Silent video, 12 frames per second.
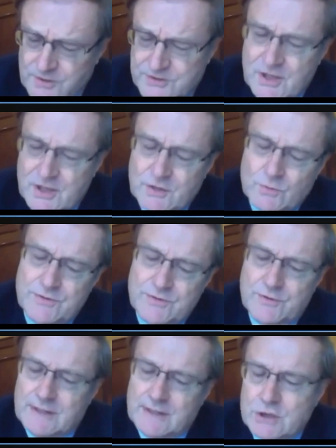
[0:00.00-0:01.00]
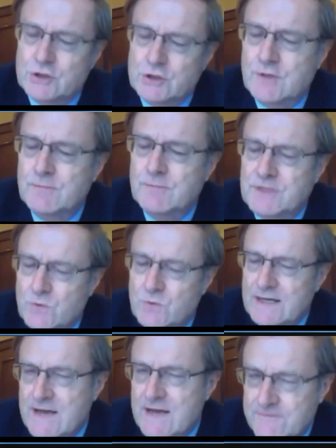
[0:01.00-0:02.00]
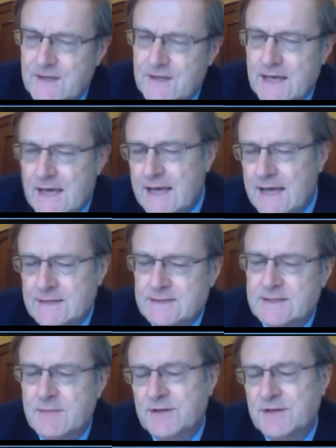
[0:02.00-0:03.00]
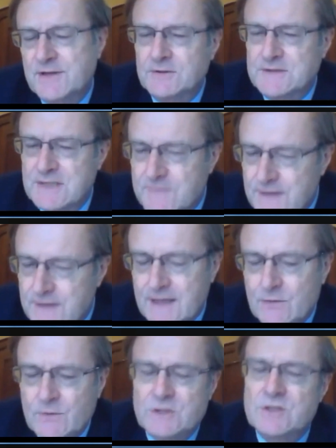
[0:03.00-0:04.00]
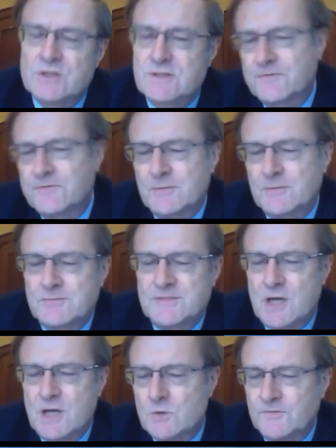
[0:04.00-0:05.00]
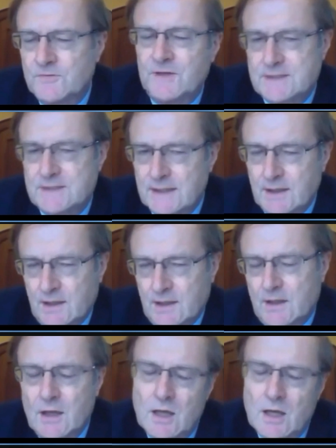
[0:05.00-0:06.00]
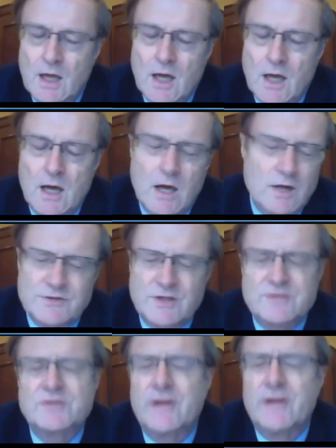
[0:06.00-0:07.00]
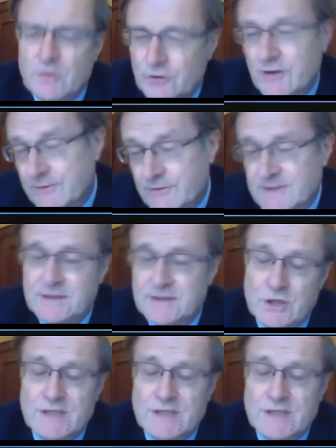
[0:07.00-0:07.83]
concerned with the relationship between F V A and something called D V A, which is a firm's own funding, uh, so, sorry, own credit risk